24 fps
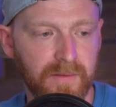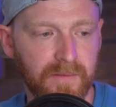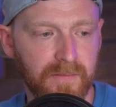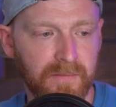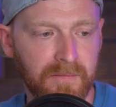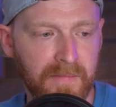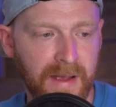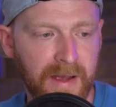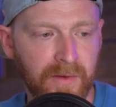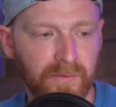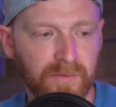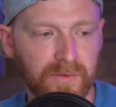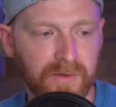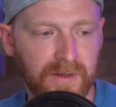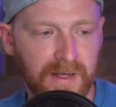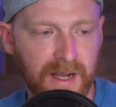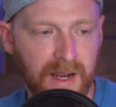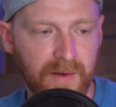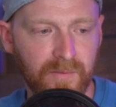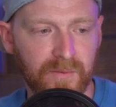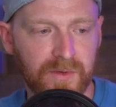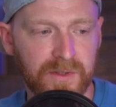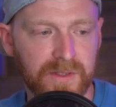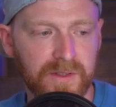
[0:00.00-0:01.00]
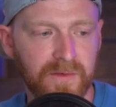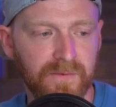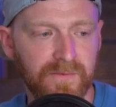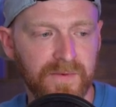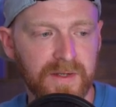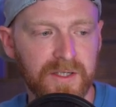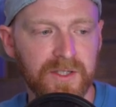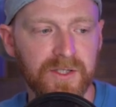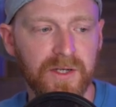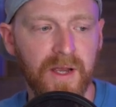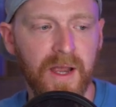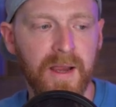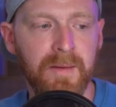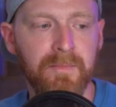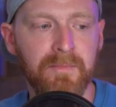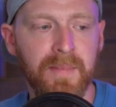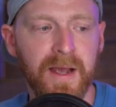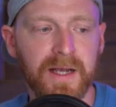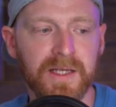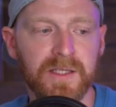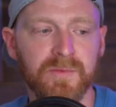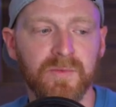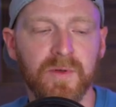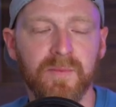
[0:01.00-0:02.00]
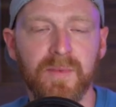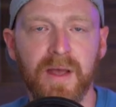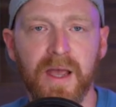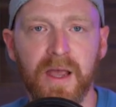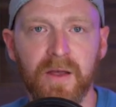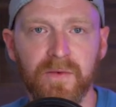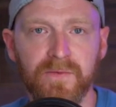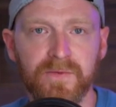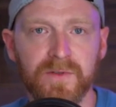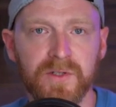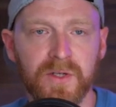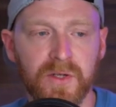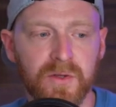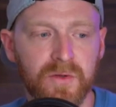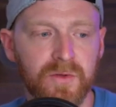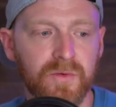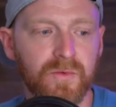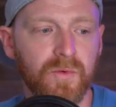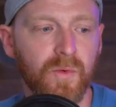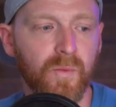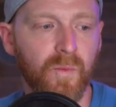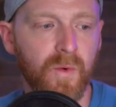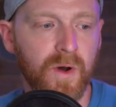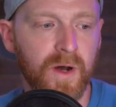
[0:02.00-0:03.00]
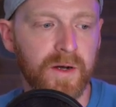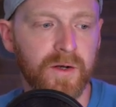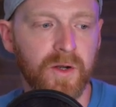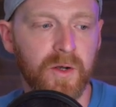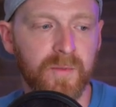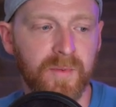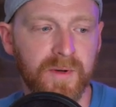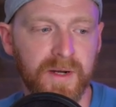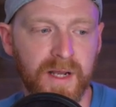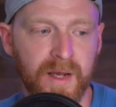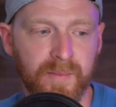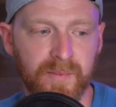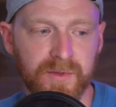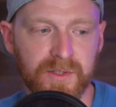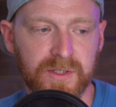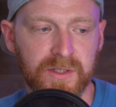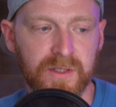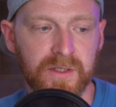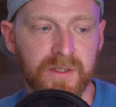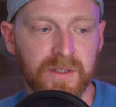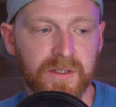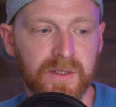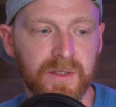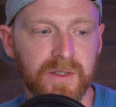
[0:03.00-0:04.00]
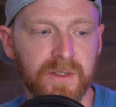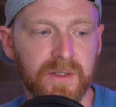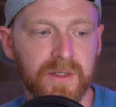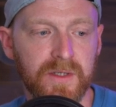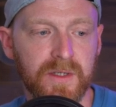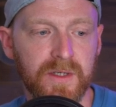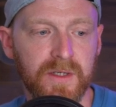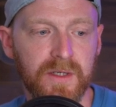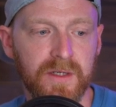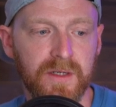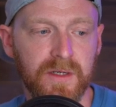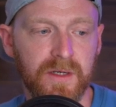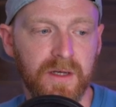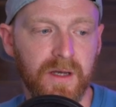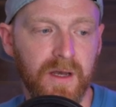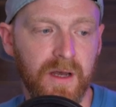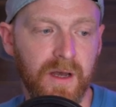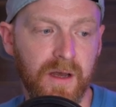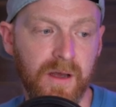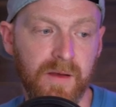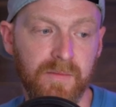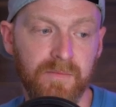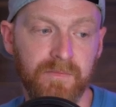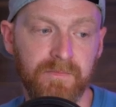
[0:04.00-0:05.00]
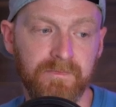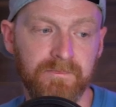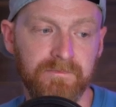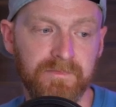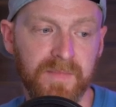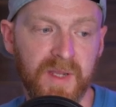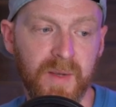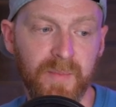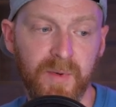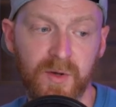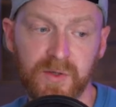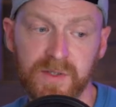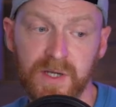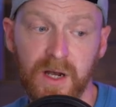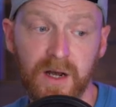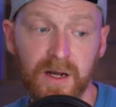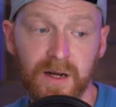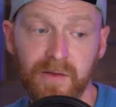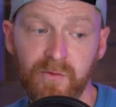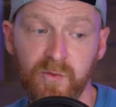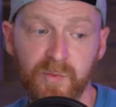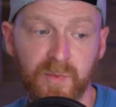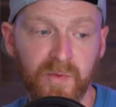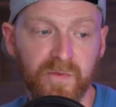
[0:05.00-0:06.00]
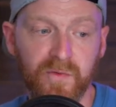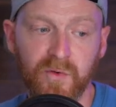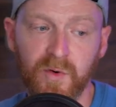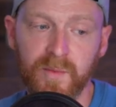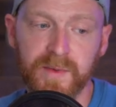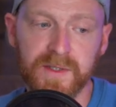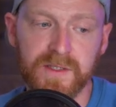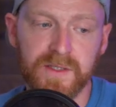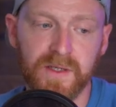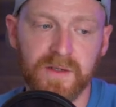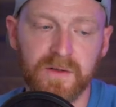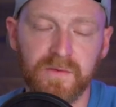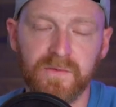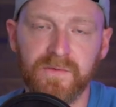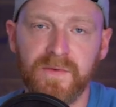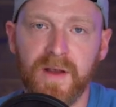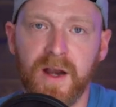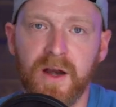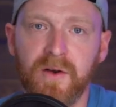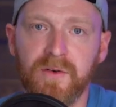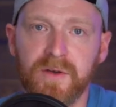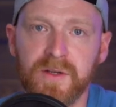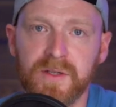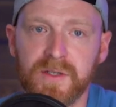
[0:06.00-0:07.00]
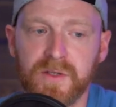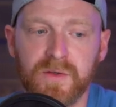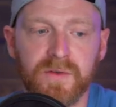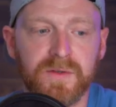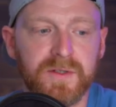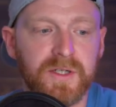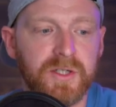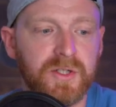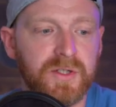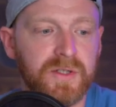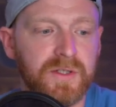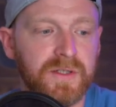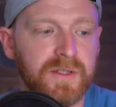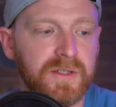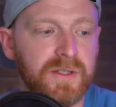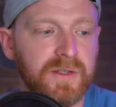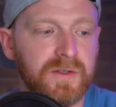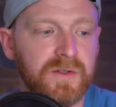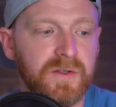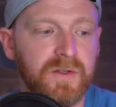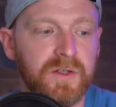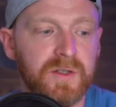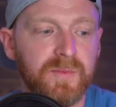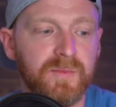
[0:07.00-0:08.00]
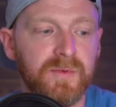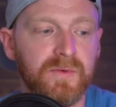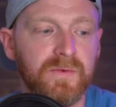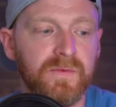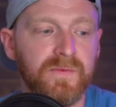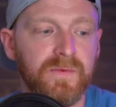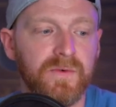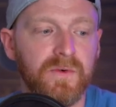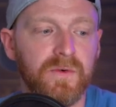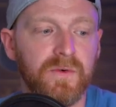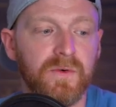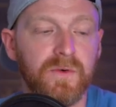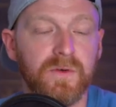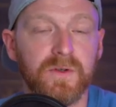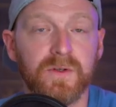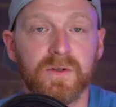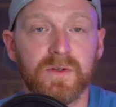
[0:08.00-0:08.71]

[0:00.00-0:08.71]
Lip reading: mount cameras to feature a maximum f2 wide open aperture. It boasts high level performance under various conditions suitable for